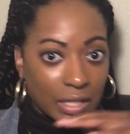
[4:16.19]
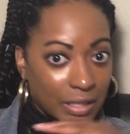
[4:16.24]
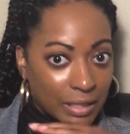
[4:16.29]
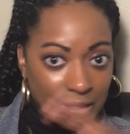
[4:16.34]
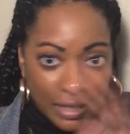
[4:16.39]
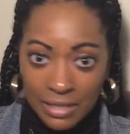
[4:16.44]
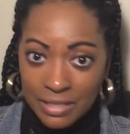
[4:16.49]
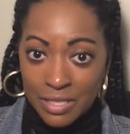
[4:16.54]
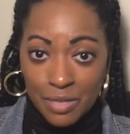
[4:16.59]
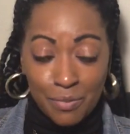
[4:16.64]

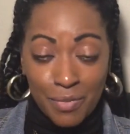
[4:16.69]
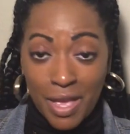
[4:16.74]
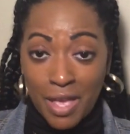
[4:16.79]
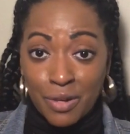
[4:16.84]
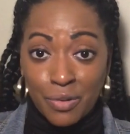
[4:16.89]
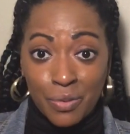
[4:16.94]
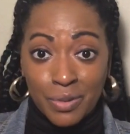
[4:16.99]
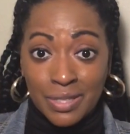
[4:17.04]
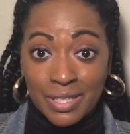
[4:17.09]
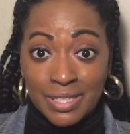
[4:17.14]
doesn't matter
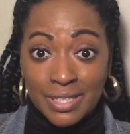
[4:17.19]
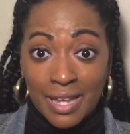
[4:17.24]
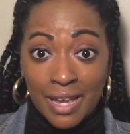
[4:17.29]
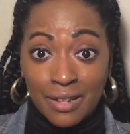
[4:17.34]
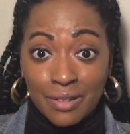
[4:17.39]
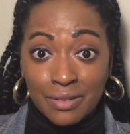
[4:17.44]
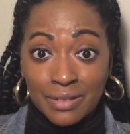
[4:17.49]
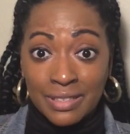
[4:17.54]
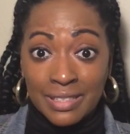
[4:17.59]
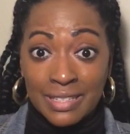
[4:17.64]
what the
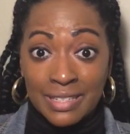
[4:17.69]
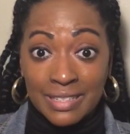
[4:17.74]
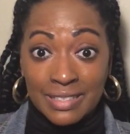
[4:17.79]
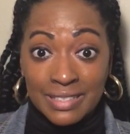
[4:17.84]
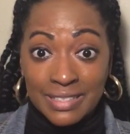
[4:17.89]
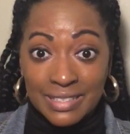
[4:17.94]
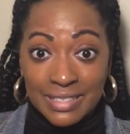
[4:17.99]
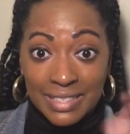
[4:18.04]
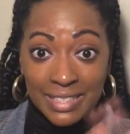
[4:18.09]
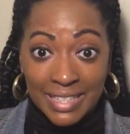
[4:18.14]
title
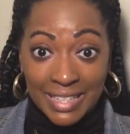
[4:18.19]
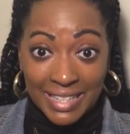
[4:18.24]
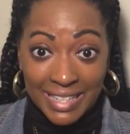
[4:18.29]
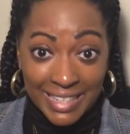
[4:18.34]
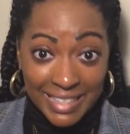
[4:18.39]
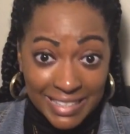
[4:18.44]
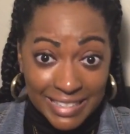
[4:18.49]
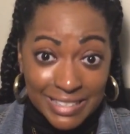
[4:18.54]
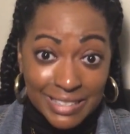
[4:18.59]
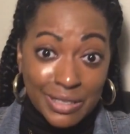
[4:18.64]
is,
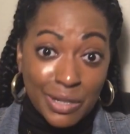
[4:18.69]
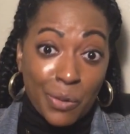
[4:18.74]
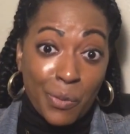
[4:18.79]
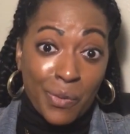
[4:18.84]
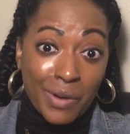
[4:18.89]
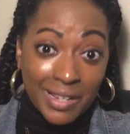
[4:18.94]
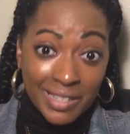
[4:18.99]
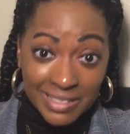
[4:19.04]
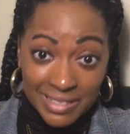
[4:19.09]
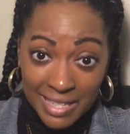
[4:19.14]
he's
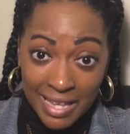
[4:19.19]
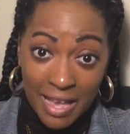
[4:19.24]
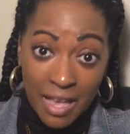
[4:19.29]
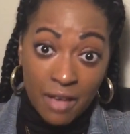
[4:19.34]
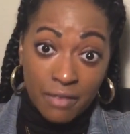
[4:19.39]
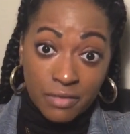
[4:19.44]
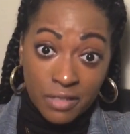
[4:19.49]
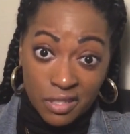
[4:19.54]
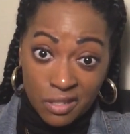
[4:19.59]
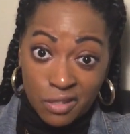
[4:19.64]
going to
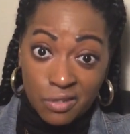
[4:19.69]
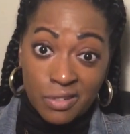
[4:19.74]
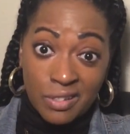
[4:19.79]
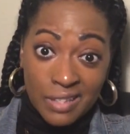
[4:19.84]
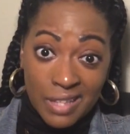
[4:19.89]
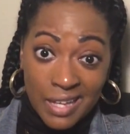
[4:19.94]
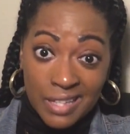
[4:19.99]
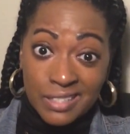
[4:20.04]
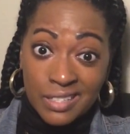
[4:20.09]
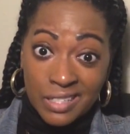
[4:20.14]
have to
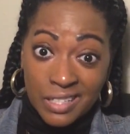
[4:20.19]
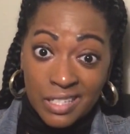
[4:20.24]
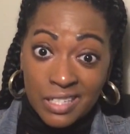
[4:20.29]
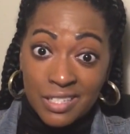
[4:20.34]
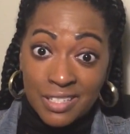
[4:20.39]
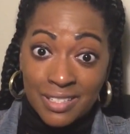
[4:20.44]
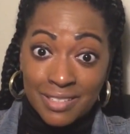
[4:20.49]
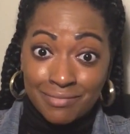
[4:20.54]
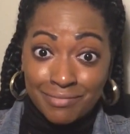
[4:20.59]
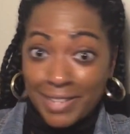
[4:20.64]
utilize a
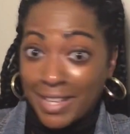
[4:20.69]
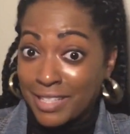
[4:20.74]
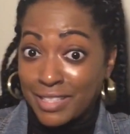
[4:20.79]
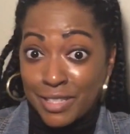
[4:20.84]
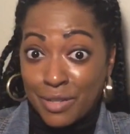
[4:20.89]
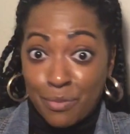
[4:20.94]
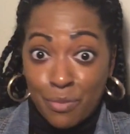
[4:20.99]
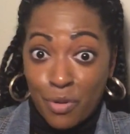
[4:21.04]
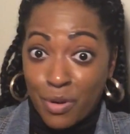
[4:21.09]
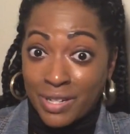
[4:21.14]
kitchen at
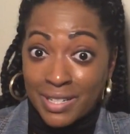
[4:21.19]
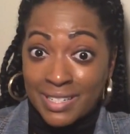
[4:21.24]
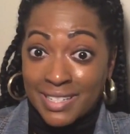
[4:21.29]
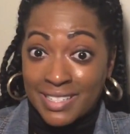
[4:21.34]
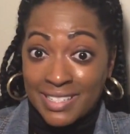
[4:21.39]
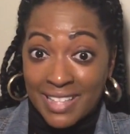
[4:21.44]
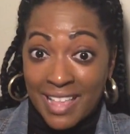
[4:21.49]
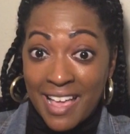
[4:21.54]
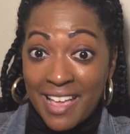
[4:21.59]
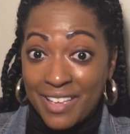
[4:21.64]
some point in
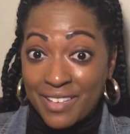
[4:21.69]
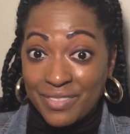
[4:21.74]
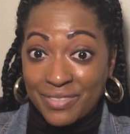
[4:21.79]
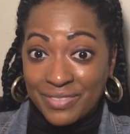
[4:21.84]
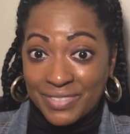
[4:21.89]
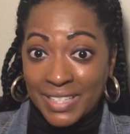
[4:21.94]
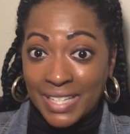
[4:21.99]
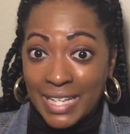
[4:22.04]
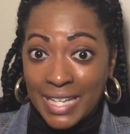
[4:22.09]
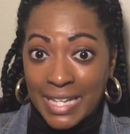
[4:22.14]
his life.